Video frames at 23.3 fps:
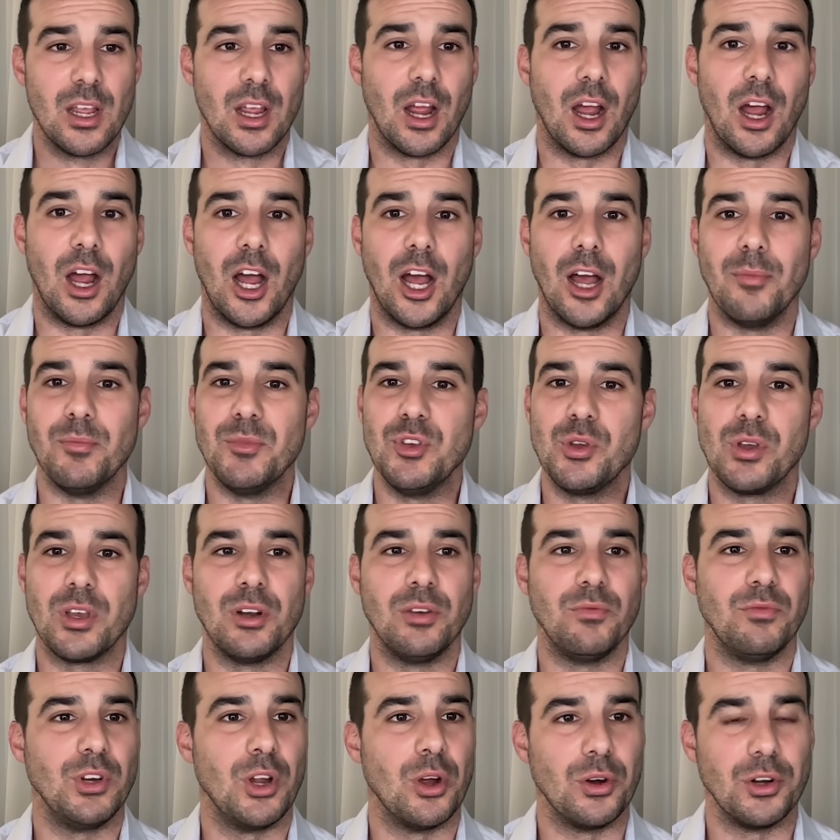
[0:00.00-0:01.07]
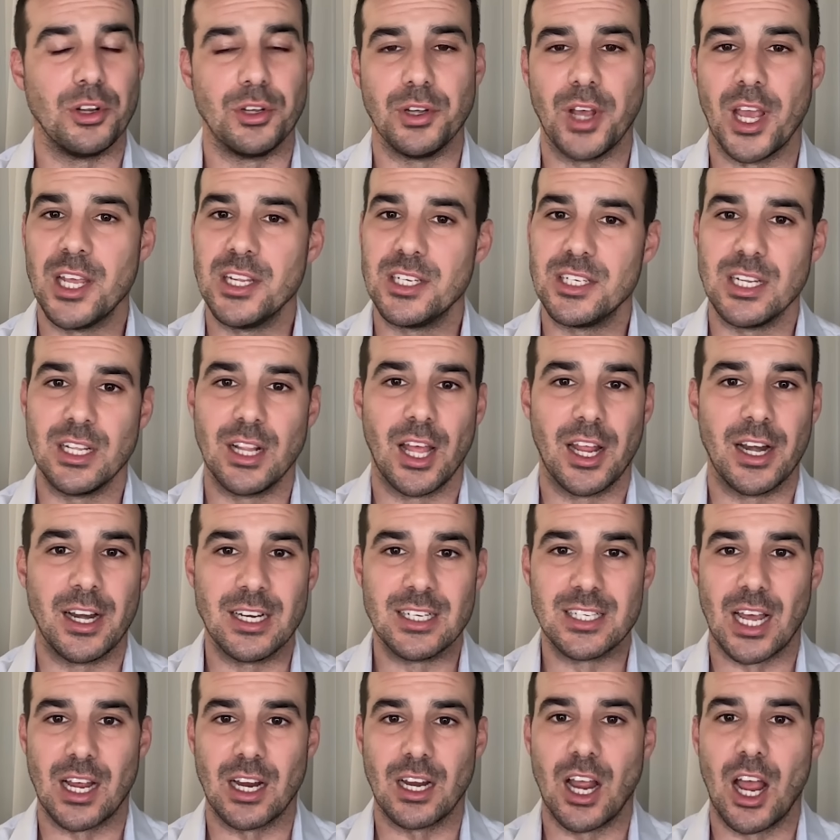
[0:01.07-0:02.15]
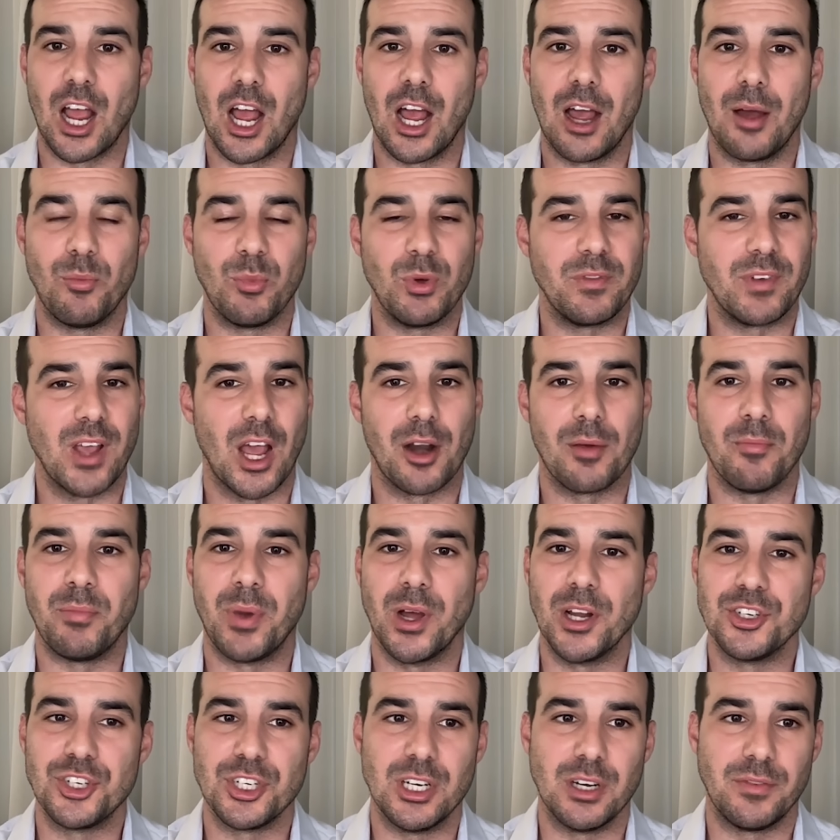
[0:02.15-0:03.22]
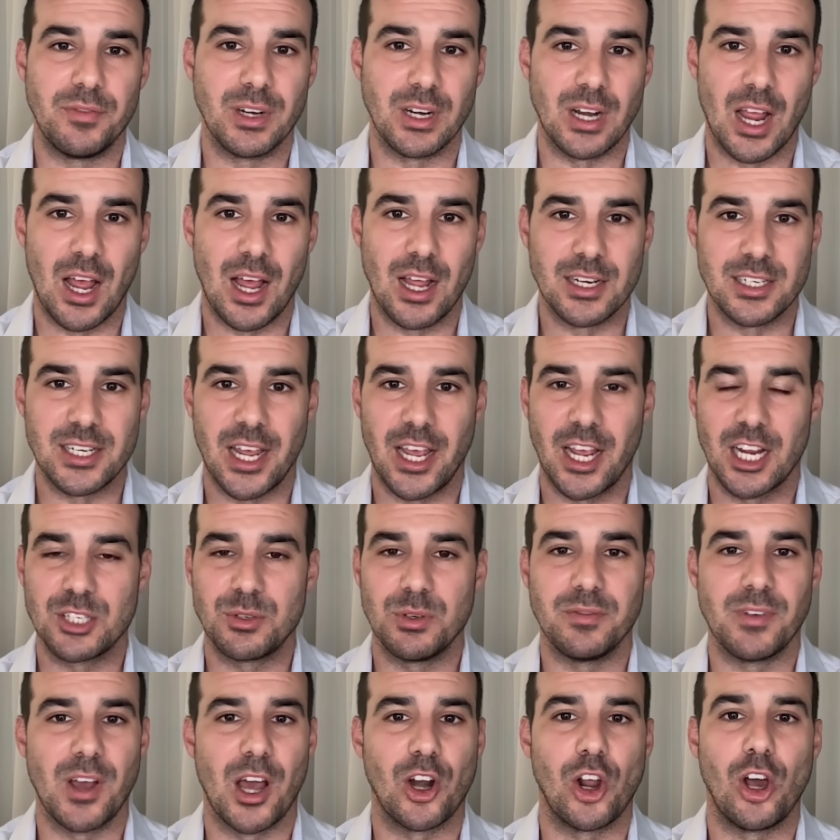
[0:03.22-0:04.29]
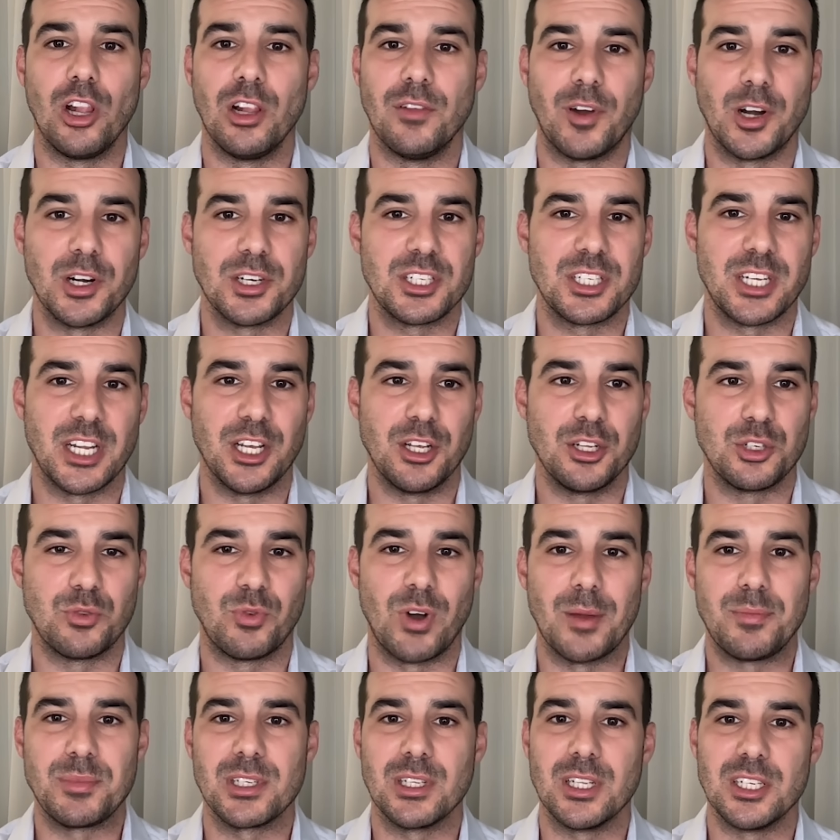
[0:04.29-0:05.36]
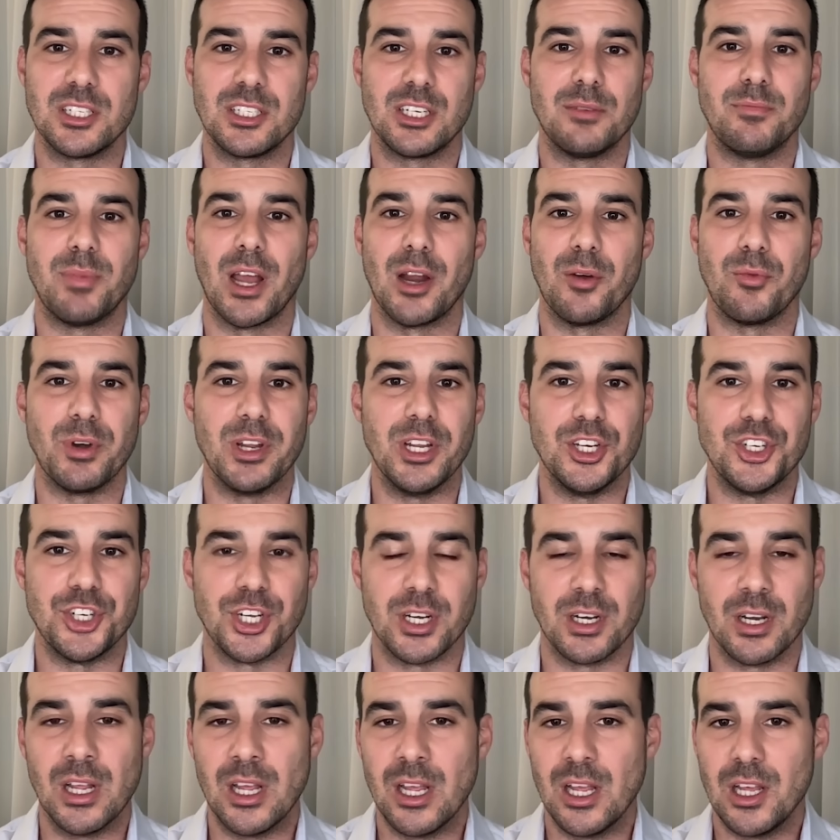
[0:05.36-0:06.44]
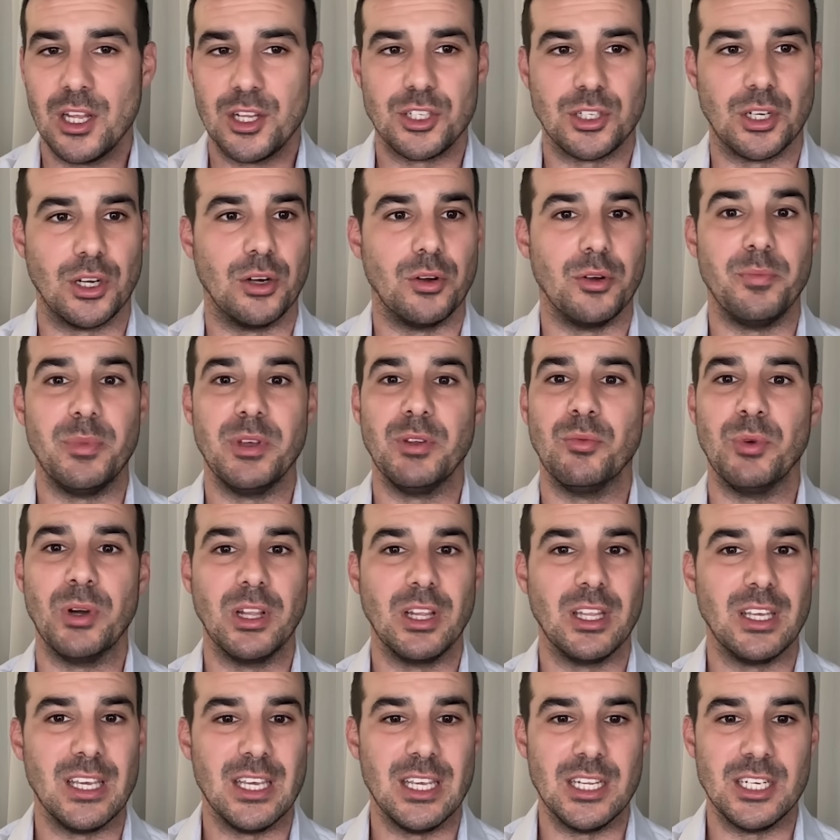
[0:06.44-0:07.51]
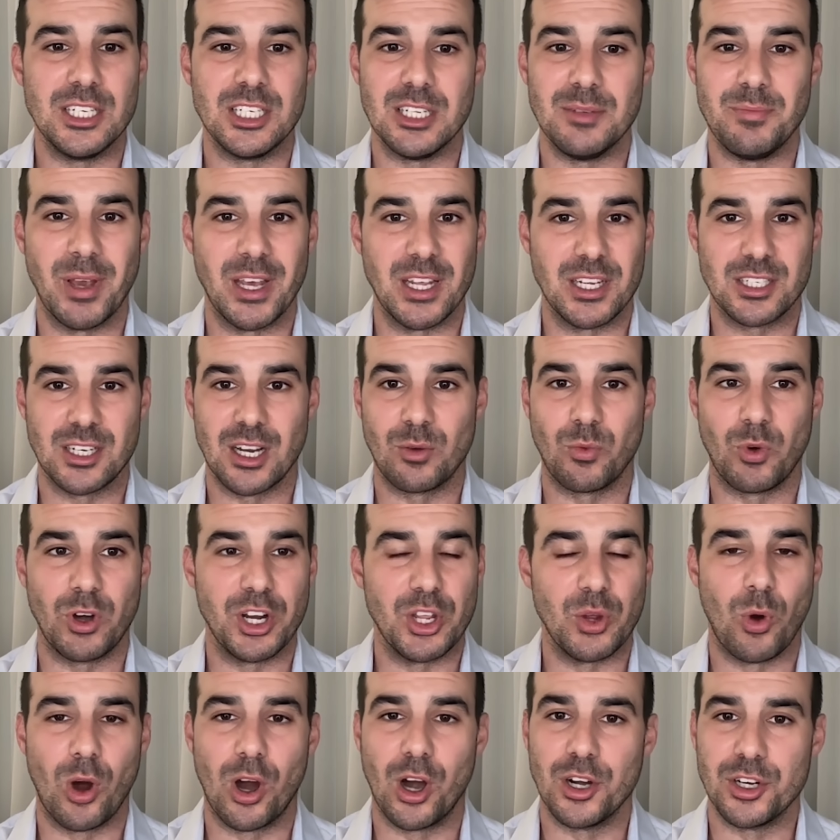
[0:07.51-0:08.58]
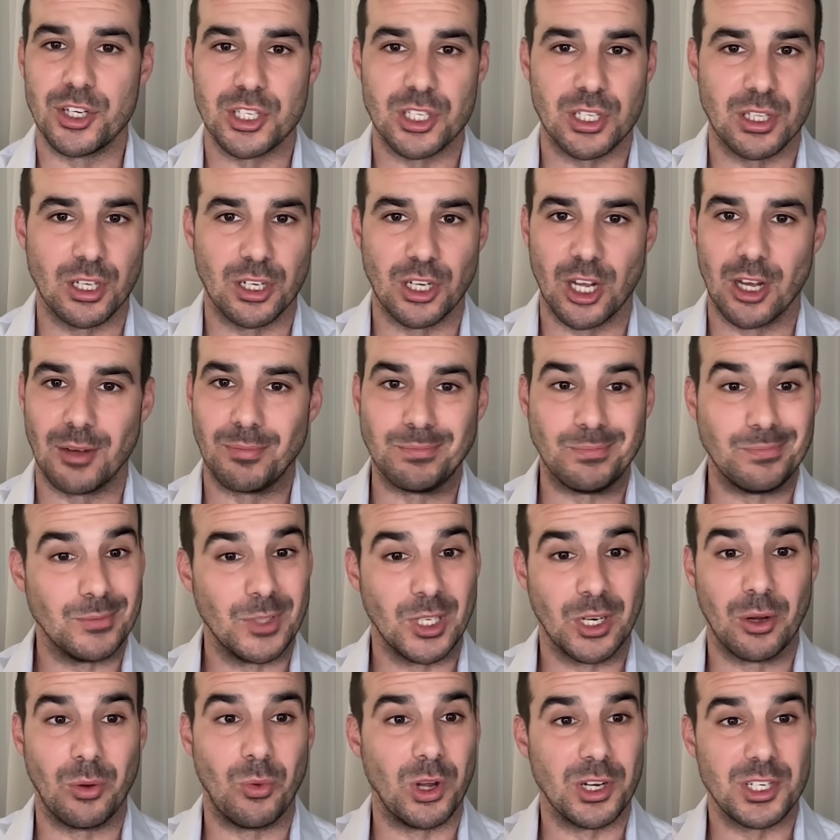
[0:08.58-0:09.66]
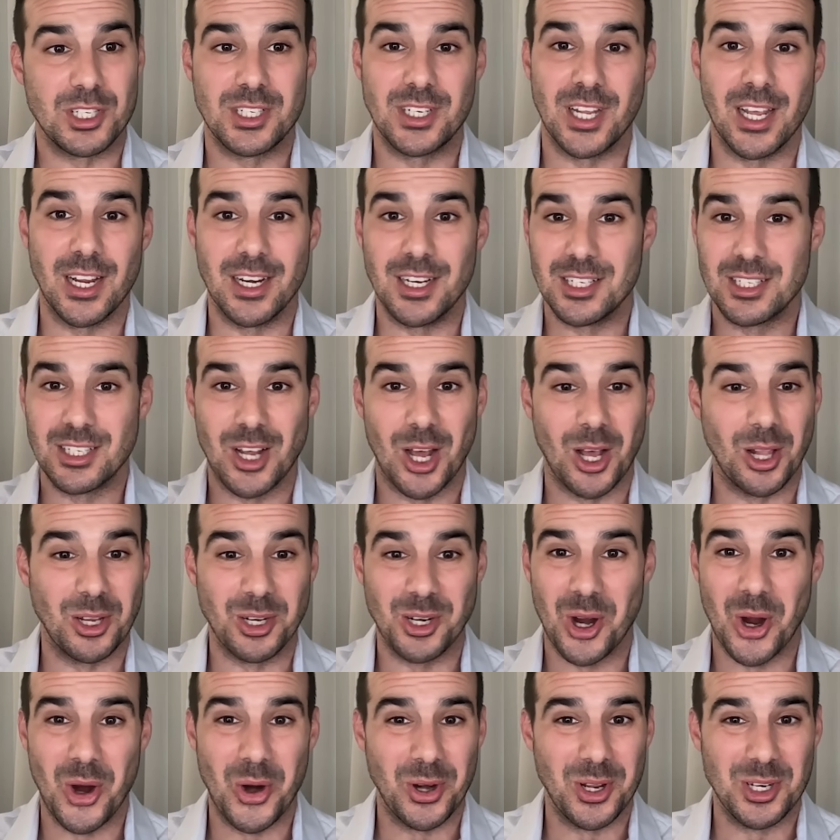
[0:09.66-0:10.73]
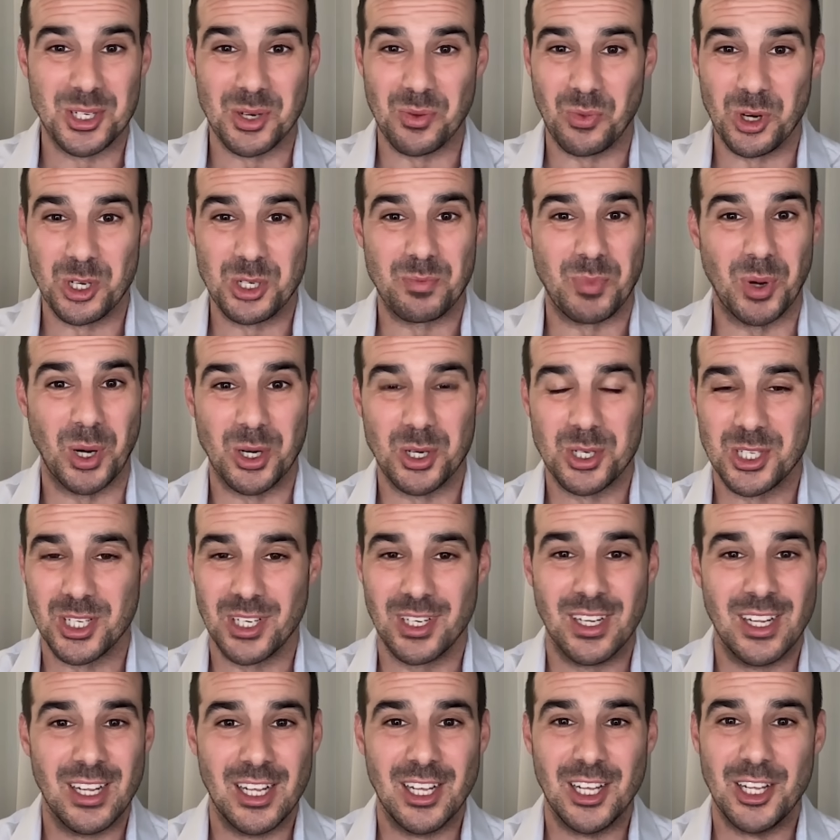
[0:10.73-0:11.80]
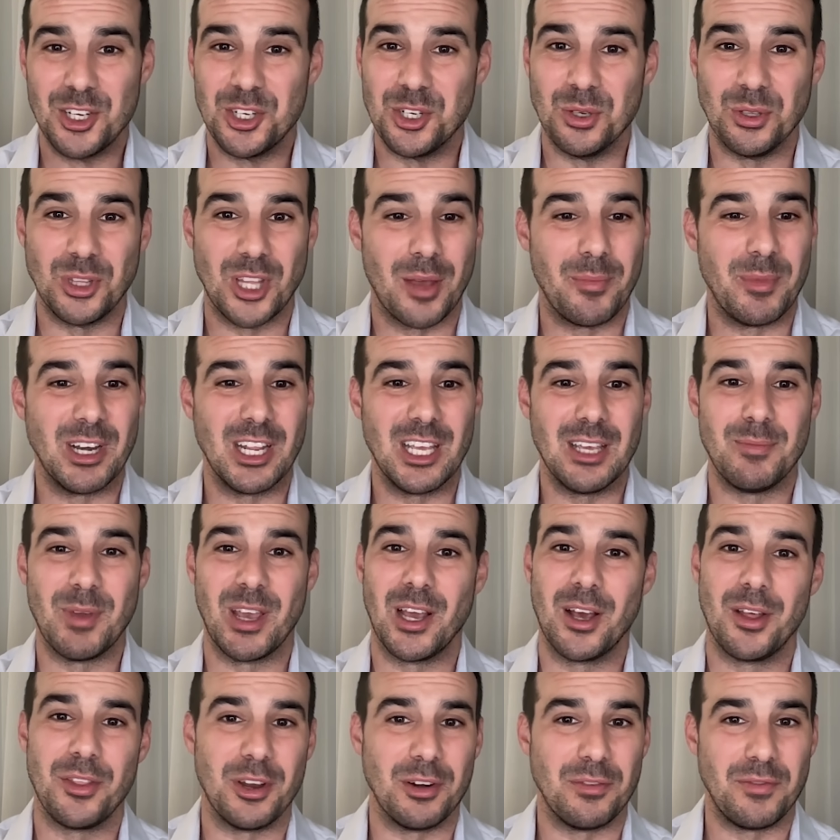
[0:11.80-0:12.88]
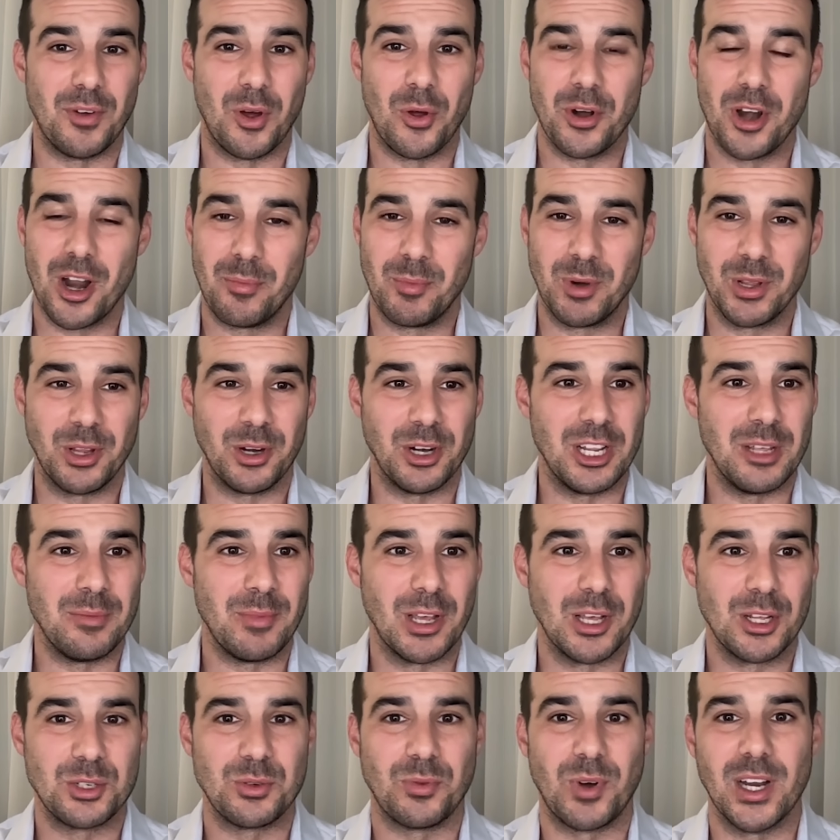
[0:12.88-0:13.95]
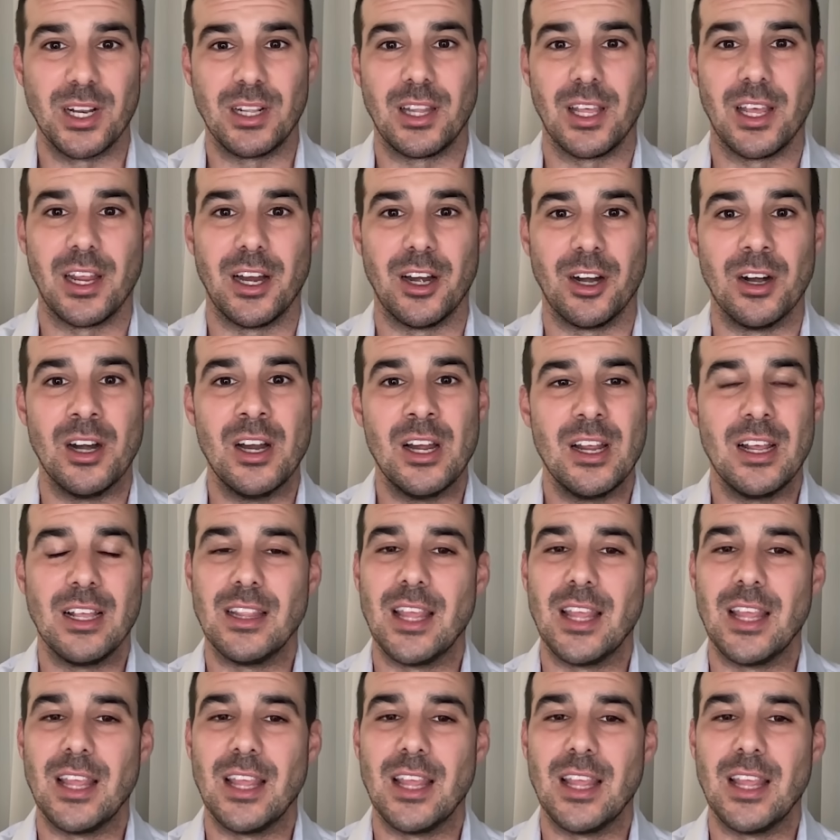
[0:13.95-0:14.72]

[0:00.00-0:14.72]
You can go to aclighting.com. We've got a bunch of different contacts. We've got all of our sales reps listed by region. So it'd be really easy based on where you are. Just look up, what state is color coded to which person, shoot them an email, their phone number, their email's right there.